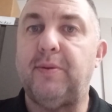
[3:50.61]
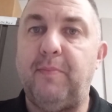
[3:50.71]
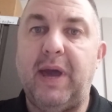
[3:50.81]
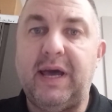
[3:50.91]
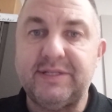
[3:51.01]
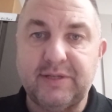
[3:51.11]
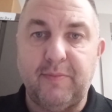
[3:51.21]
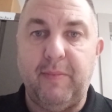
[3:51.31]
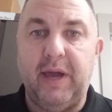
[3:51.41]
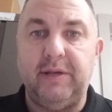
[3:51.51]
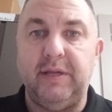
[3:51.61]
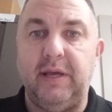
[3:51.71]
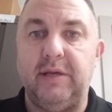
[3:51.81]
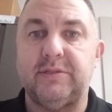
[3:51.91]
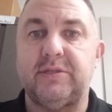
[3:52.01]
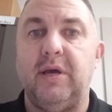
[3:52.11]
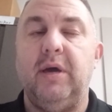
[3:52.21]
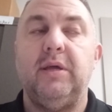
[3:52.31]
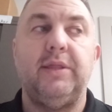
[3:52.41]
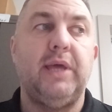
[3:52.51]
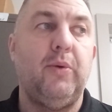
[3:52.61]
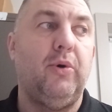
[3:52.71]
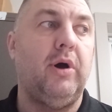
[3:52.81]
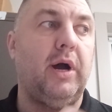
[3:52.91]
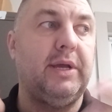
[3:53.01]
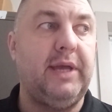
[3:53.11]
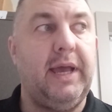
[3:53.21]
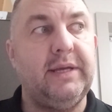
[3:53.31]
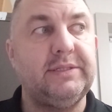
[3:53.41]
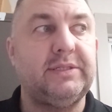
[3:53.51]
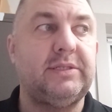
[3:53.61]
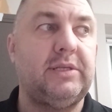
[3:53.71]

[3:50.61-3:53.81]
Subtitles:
that they were against the